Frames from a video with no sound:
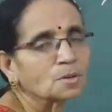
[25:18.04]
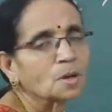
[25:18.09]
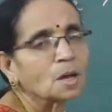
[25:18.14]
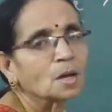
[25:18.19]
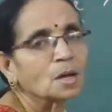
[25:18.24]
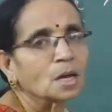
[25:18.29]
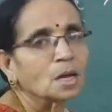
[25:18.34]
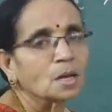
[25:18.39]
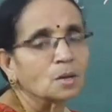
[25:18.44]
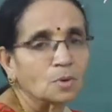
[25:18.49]

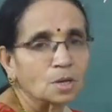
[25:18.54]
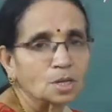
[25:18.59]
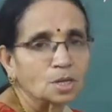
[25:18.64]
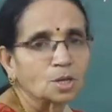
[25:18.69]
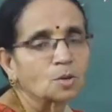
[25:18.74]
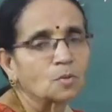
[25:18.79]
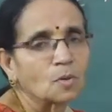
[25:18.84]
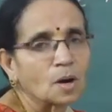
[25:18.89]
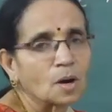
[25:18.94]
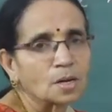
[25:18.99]
means
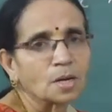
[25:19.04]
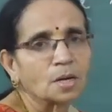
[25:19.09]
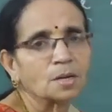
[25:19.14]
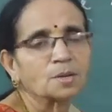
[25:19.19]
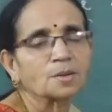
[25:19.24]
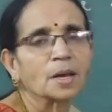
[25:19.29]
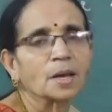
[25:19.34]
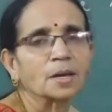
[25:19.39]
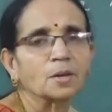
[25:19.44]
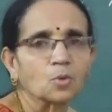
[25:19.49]
in which
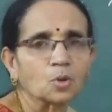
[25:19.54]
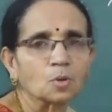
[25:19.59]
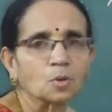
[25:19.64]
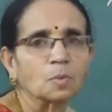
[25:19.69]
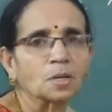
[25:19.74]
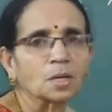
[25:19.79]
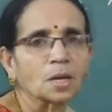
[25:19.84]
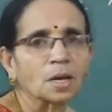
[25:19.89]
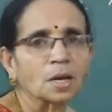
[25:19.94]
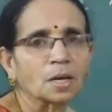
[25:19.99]
quadrant sine
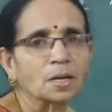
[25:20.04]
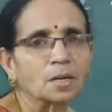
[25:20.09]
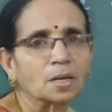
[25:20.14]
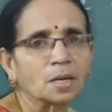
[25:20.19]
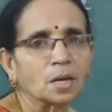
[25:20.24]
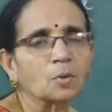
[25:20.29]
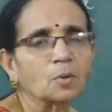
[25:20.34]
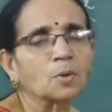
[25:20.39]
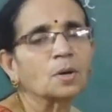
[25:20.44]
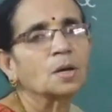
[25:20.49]
would be
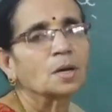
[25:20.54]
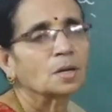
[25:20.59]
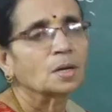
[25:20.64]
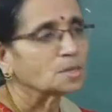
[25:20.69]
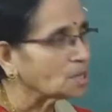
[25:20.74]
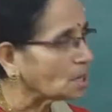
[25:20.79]
negative?